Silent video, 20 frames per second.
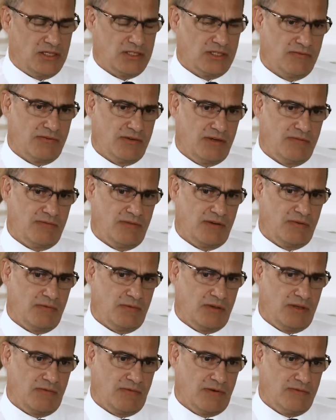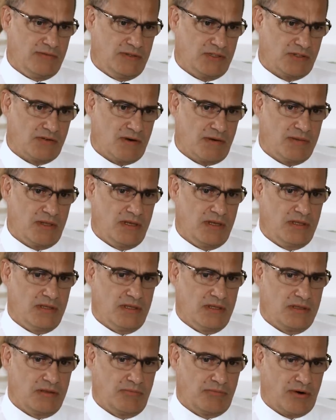So you you've kind of described the
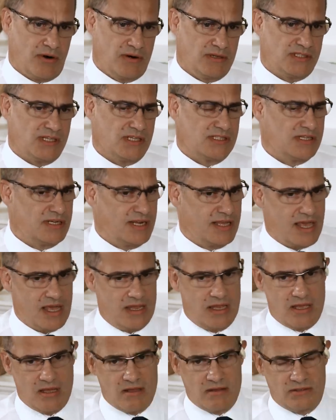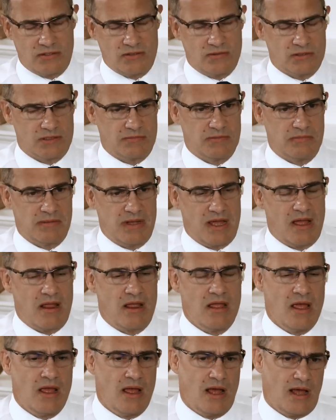the, the process, and again, you can't talk to me
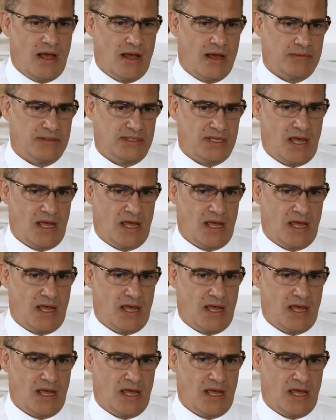about uh,